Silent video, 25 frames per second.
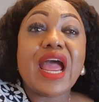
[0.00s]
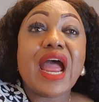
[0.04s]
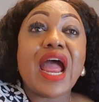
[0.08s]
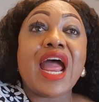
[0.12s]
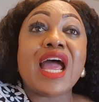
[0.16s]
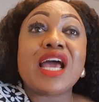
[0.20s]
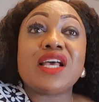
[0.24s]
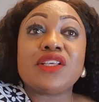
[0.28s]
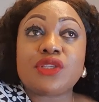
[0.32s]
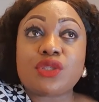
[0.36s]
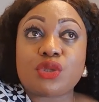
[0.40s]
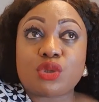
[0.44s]

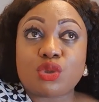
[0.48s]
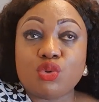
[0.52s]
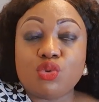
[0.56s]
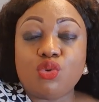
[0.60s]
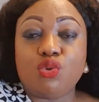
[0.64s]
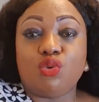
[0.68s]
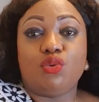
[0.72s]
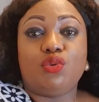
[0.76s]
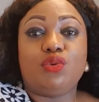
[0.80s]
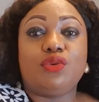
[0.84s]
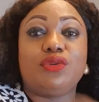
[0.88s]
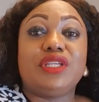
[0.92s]

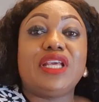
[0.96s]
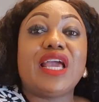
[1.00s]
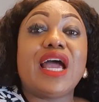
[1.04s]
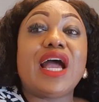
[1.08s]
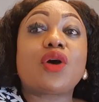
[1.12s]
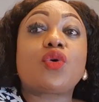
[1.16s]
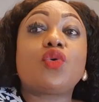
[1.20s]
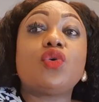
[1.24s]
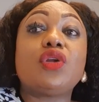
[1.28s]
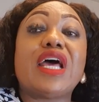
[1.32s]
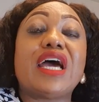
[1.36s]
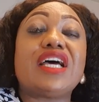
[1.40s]
ASU, they
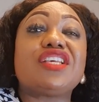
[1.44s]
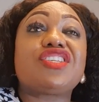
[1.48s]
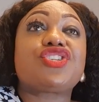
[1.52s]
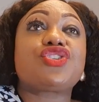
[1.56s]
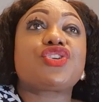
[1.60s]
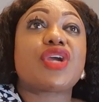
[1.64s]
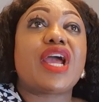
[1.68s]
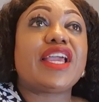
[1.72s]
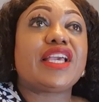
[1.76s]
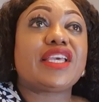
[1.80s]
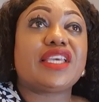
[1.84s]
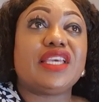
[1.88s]
are good at
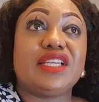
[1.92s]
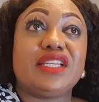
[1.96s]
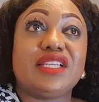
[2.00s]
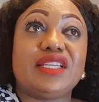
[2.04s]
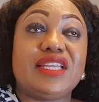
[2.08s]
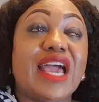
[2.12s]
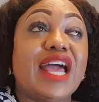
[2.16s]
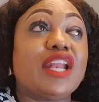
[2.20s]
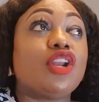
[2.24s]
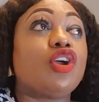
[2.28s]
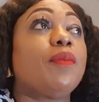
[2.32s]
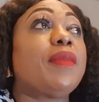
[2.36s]
striking.
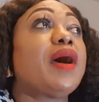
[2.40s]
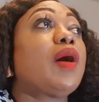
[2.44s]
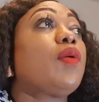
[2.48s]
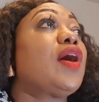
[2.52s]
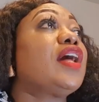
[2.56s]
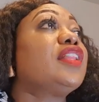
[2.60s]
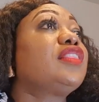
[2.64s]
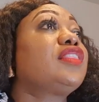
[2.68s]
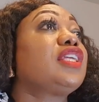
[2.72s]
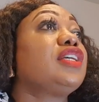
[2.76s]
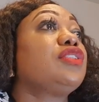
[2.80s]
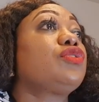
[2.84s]
Their number
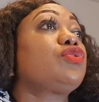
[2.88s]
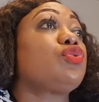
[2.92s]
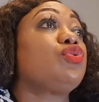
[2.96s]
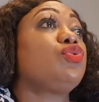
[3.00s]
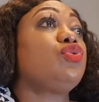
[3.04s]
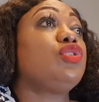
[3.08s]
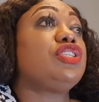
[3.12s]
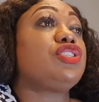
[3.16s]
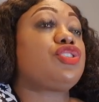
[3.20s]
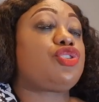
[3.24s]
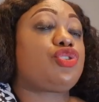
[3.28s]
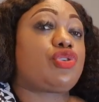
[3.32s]
one thing to
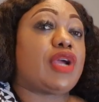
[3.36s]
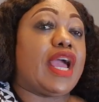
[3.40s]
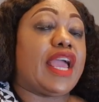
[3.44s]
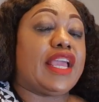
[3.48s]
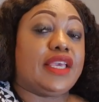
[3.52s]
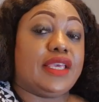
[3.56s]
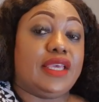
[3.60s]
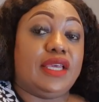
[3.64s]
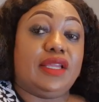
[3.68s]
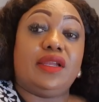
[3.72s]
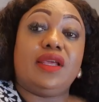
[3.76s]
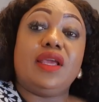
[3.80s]
do is
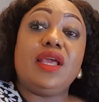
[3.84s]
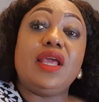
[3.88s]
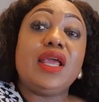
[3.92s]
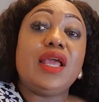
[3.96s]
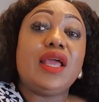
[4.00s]
striking.